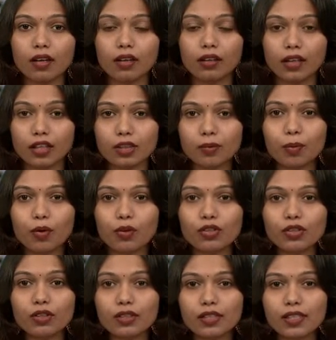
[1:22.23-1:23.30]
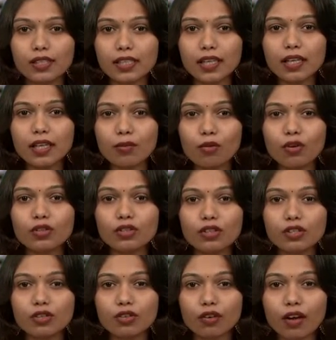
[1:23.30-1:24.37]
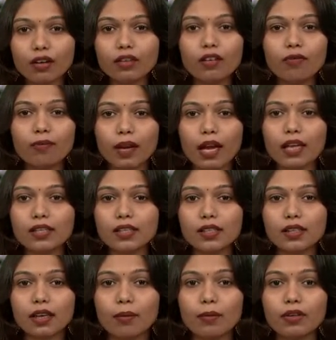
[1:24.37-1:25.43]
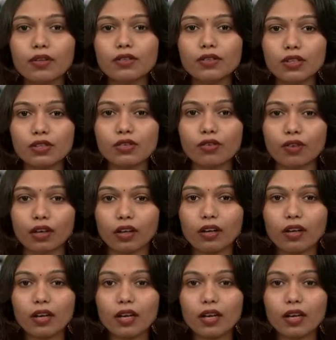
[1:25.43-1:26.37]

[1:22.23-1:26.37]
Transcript: The explosion, the single most destructive blast in Lebanon's history,